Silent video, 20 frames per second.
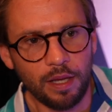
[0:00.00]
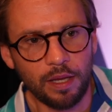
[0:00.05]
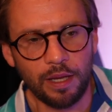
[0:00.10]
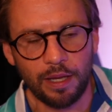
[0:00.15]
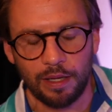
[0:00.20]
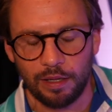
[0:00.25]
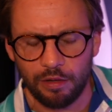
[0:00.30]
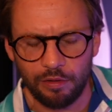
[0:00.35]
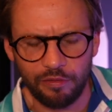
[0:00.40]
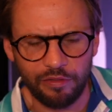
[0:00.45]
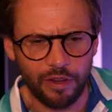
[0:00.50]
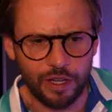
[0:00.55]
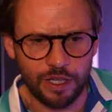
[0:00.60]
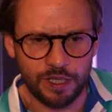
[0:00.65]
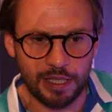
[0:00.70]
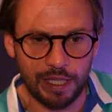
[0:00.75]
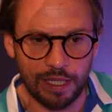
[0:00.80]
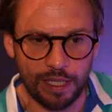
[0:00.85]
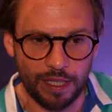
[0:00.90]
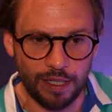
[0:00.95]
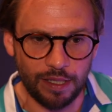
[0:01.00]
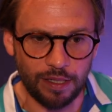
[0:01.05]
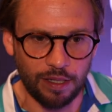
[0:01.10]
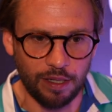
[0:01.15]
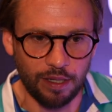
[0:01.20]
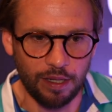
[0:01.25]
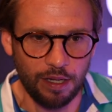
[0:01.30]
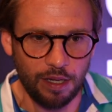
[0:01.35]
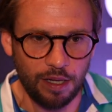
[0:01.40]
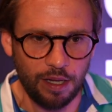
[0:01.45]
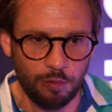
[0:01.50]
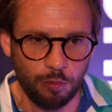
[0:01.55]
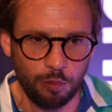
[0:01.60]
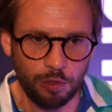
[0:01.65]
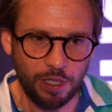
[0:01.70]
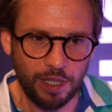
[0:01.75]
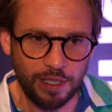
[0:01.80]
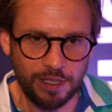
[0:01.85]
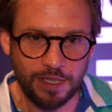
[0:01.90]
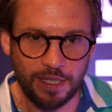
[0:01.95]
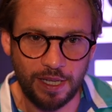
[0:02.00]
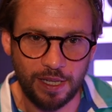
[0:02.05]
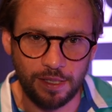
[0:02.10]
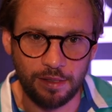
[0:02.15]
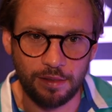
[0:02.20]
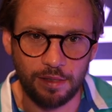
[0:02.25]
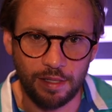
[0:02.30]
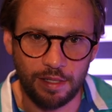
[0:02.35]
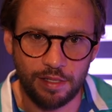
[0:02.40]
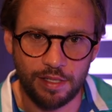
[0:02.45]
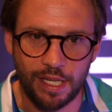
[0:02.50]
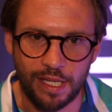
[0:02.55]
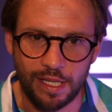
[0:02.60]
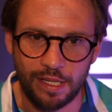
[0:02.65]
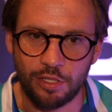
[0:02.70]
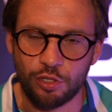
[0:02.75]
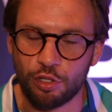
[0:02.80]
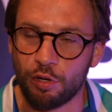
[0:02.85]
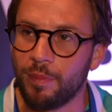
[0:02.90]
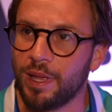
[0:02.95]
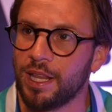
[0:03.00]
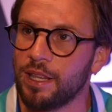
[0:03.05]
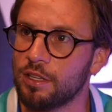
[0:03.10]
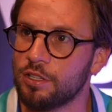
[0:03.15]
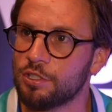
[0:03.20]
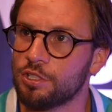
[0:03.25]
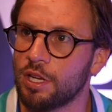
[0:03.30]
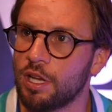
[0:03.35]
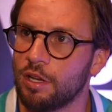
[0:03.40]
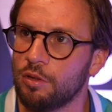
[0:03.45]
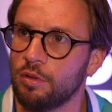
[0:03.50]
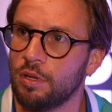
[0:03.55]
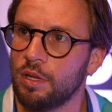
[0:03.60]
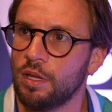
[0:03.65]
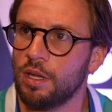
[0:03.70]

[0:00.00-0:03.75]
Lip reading: Yeah, look, firstly, I would like to say, like you said, a tremendous show.